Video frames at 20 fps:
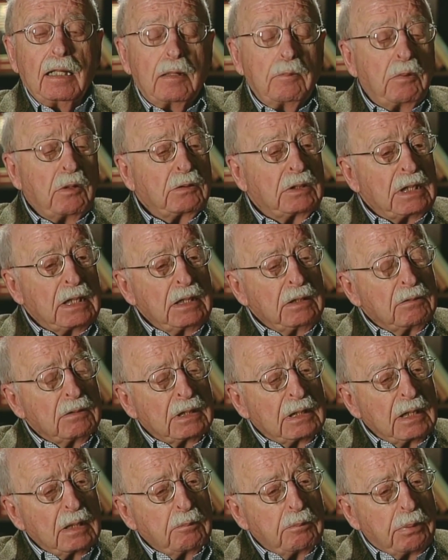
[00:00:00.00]
the most
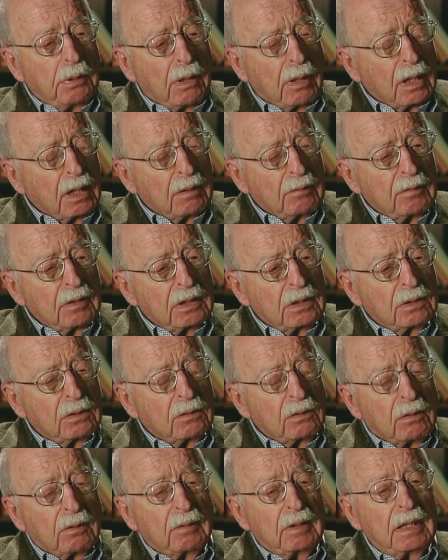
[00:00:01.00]
interesting part of the
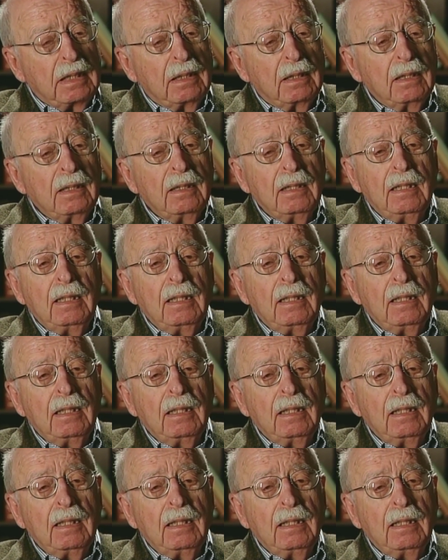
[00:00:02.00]
story,